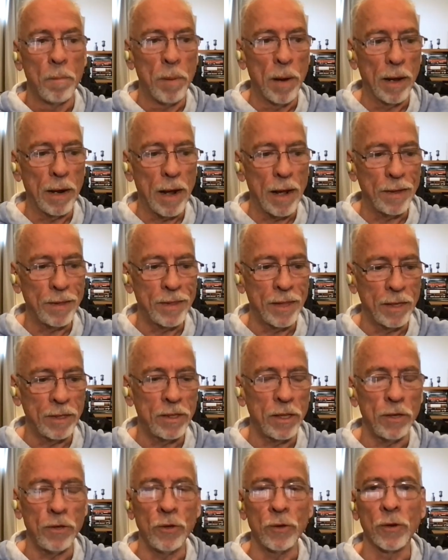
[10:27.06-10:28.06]
But I
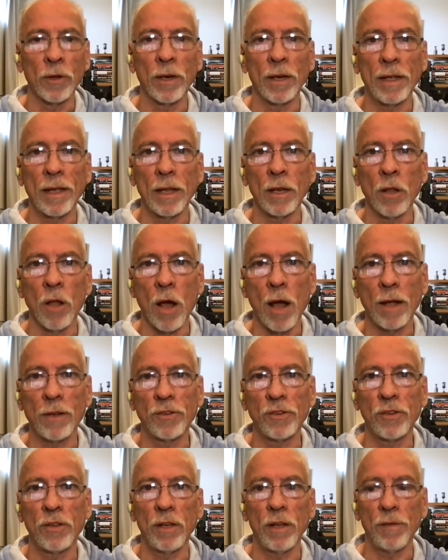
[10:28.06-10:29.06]
think that you're going to get
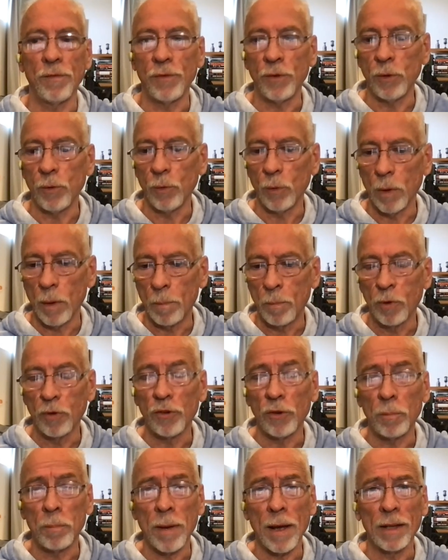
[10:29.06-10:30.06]
lost if you uh,
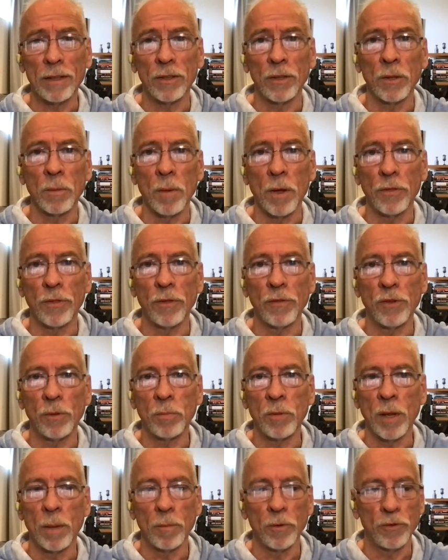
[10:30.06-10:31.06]
push it back to the month of
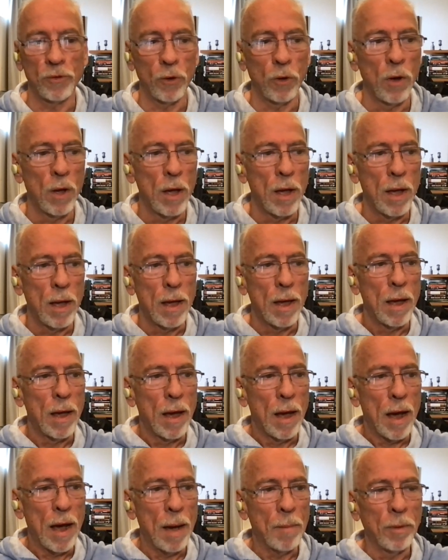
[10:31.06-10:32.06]
September. So
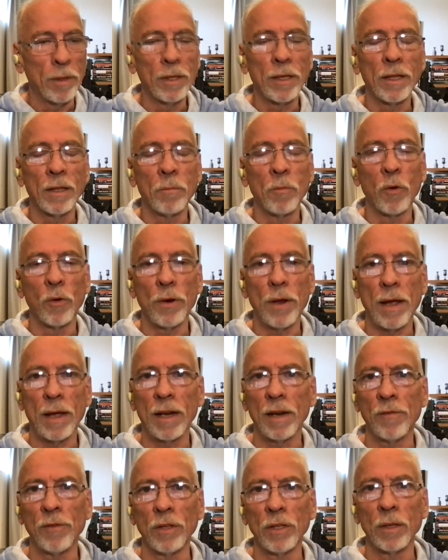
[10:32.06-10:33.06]
I'm a little more
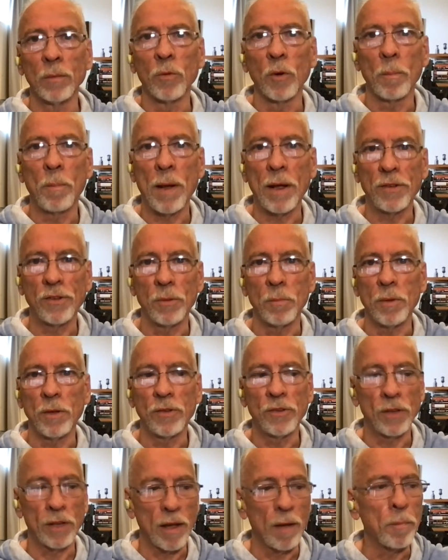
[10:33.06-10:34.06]
negative, a little more
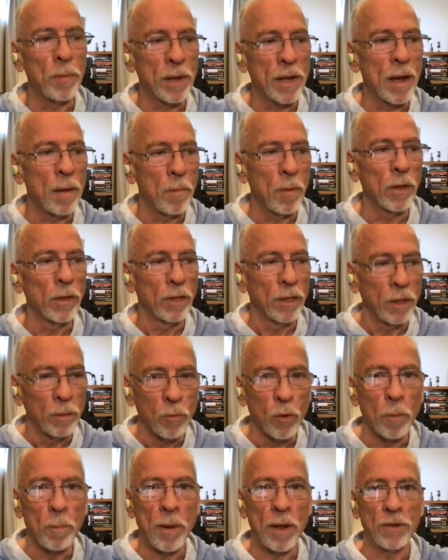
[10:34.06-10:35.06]
pessimistic. I've become a little
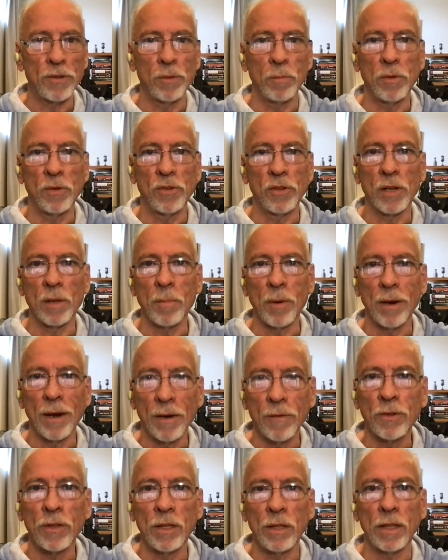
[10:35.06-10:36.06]
more pessimistic about
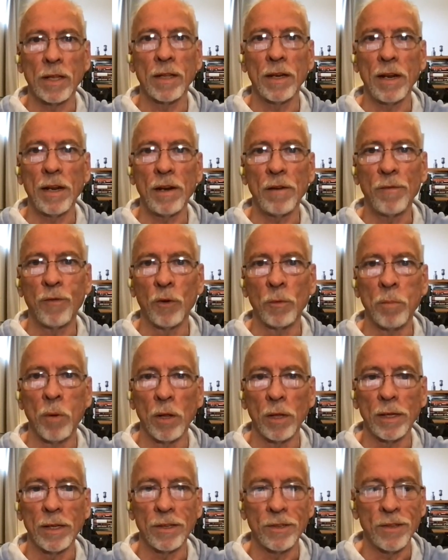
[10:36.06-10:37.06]
everything the Canadian
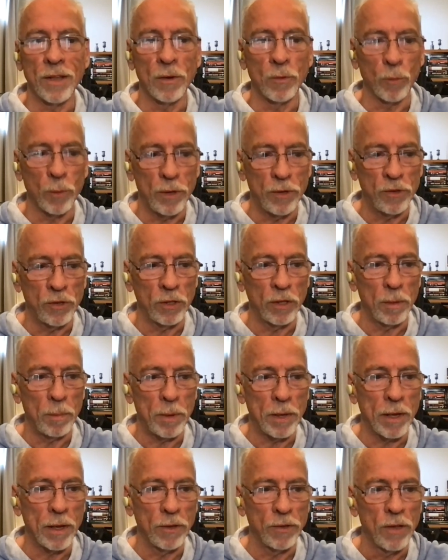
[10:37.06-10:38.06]
Football League has done recently
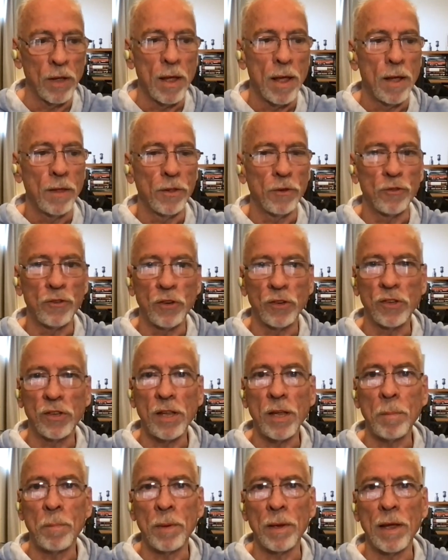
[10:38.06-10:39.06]
because they're just
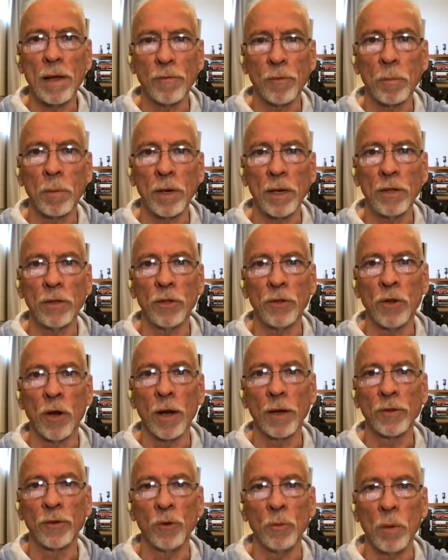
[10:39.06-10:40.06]
keeping everybody in the
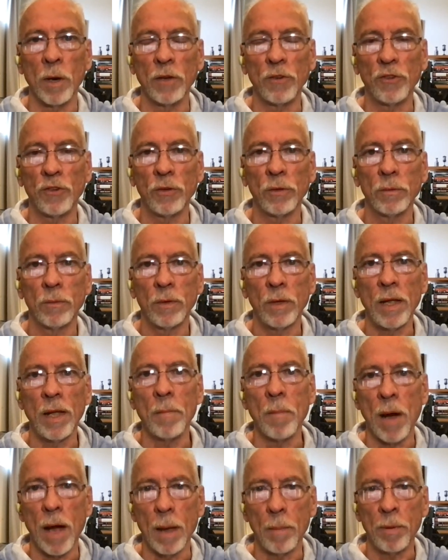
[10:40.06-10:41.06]
dark too much,
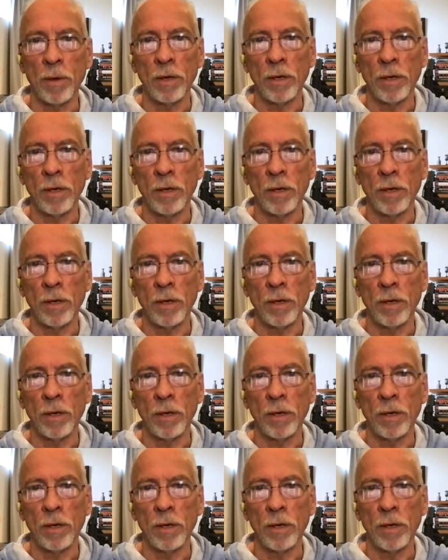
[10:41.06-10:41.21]
in my and